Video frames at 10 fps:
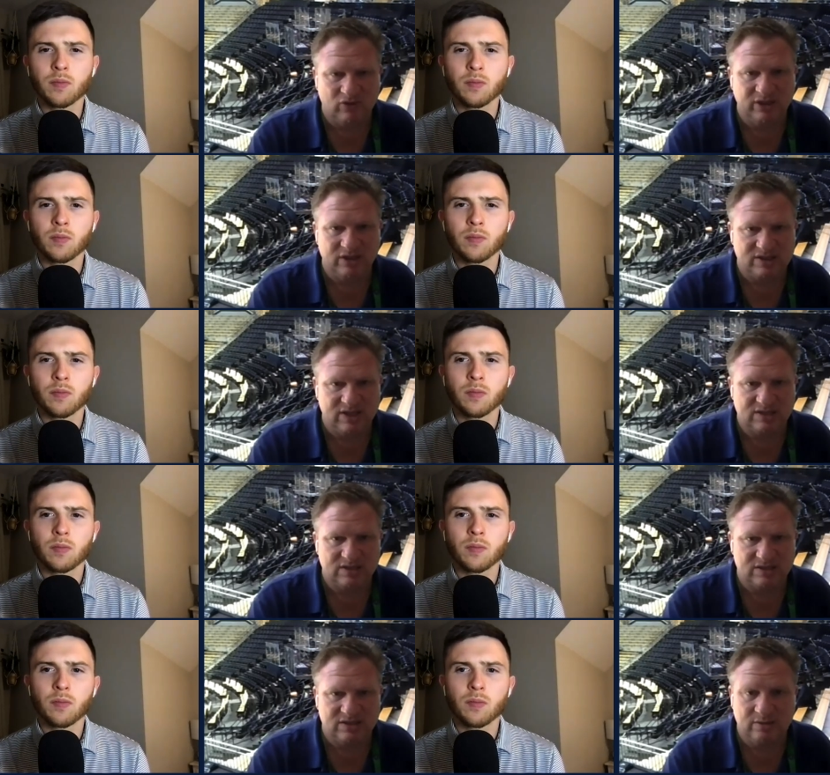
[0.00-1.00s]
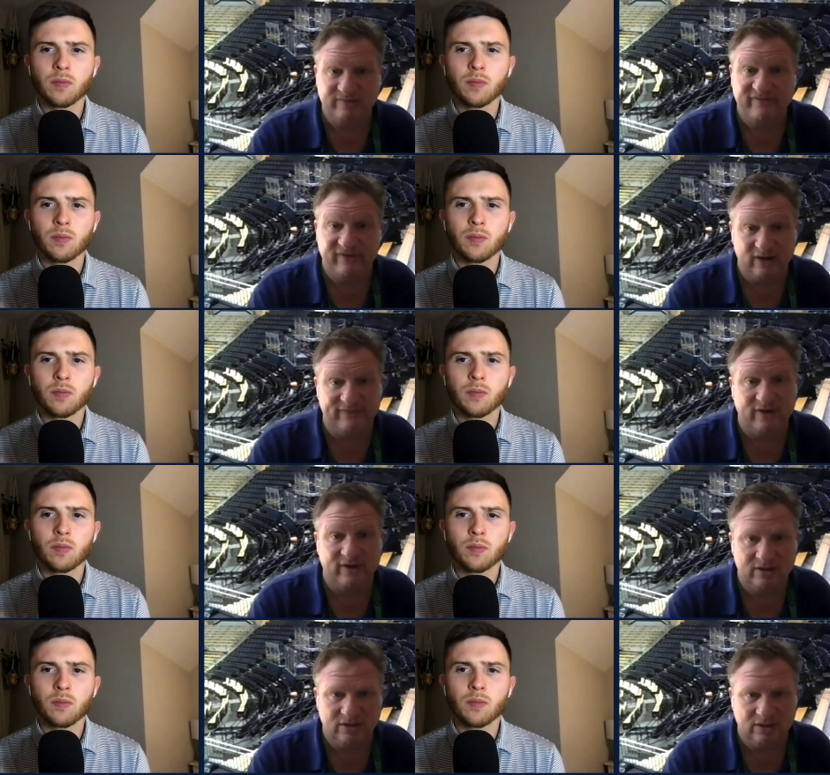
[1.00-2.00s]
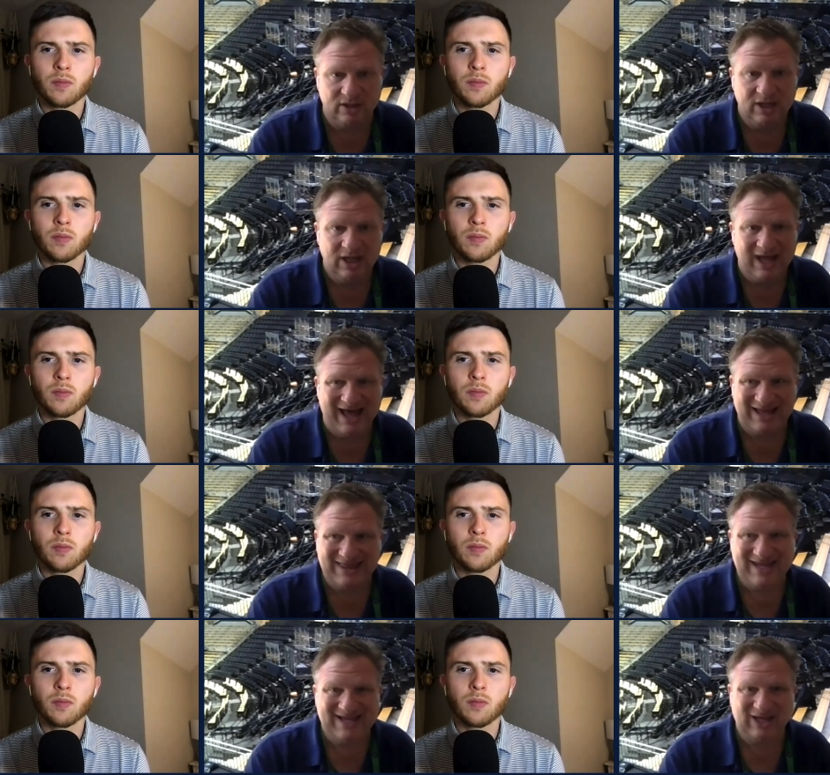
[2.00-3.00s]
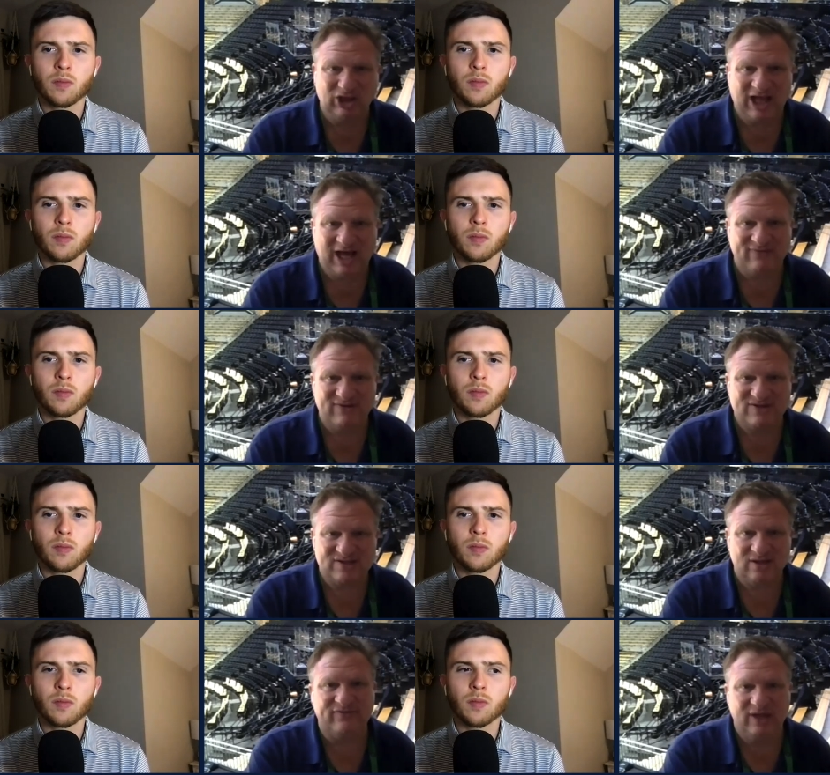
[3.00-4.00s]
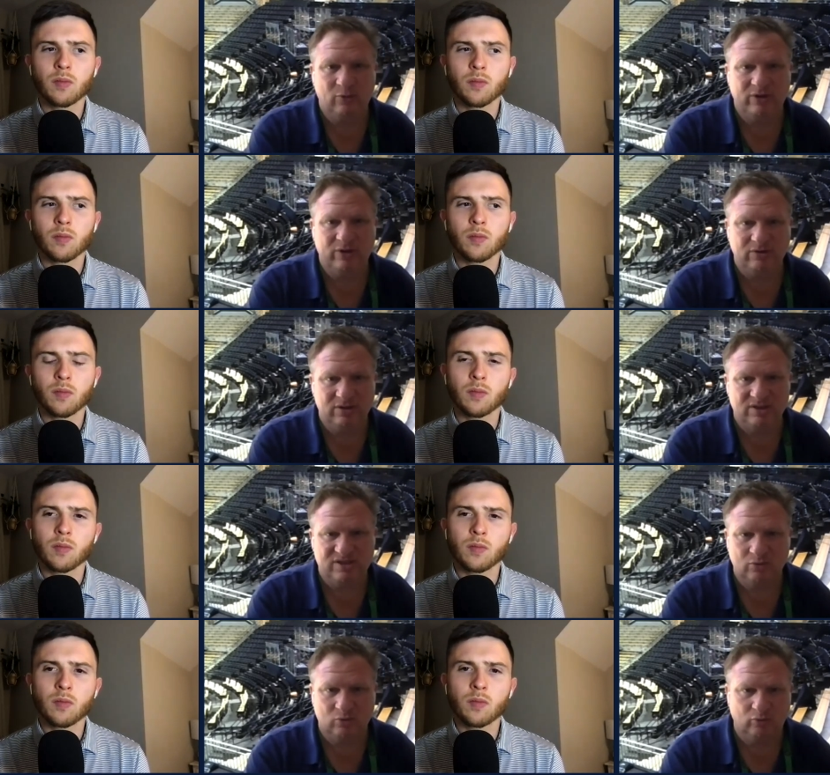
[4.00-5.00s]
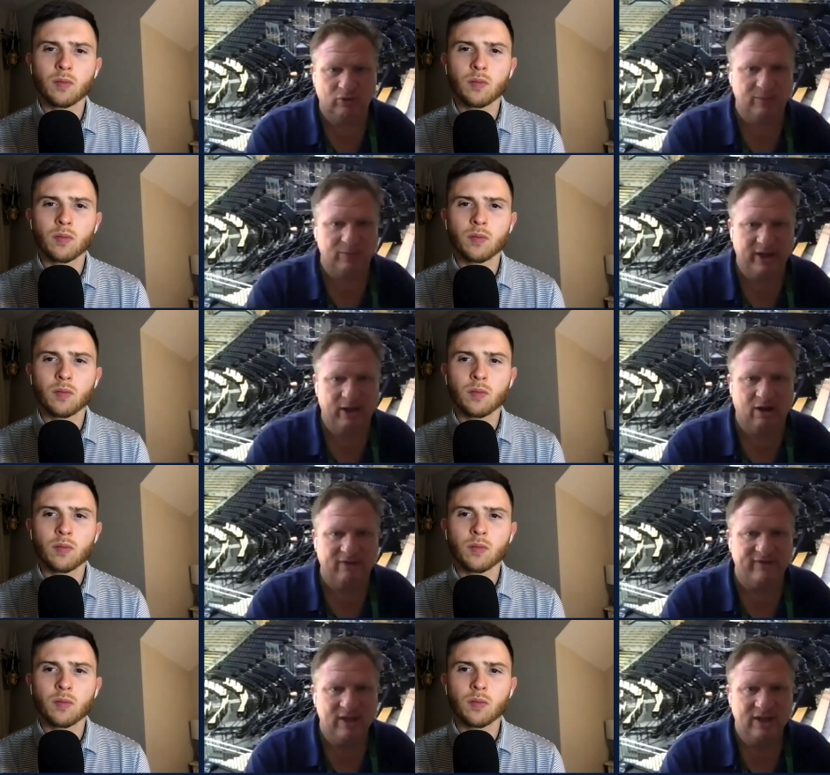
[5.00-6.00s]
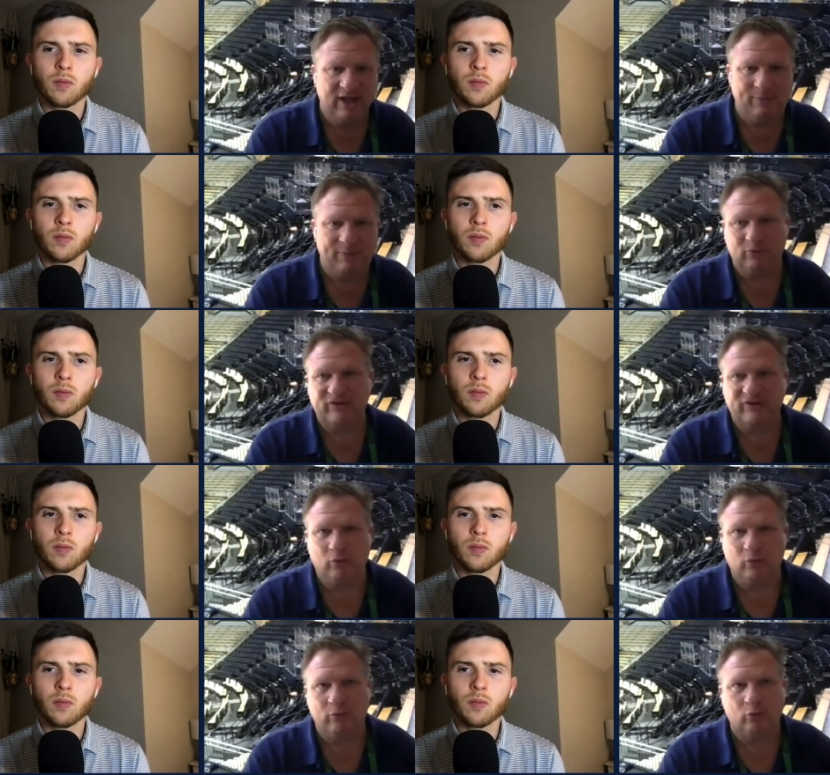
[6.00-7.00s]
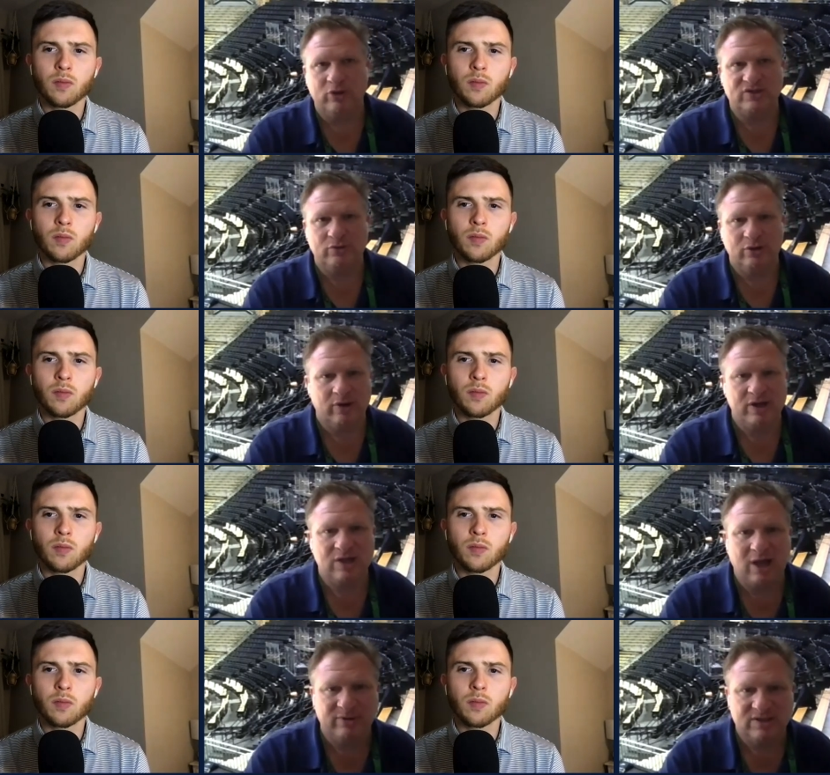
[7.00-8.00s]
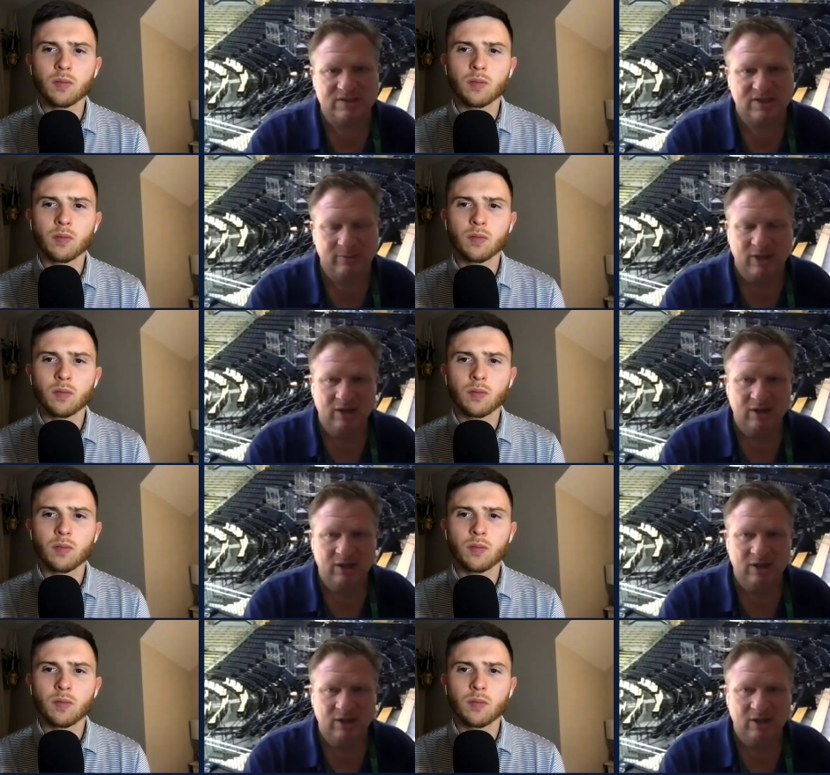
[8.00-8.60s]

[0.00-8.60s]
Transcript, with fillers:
Speaker 1: really good chance next year. Very, very good. And I think a lot of the stuff they went through this year will really pay off. And people say, boy, Roy's doing a great job with this team.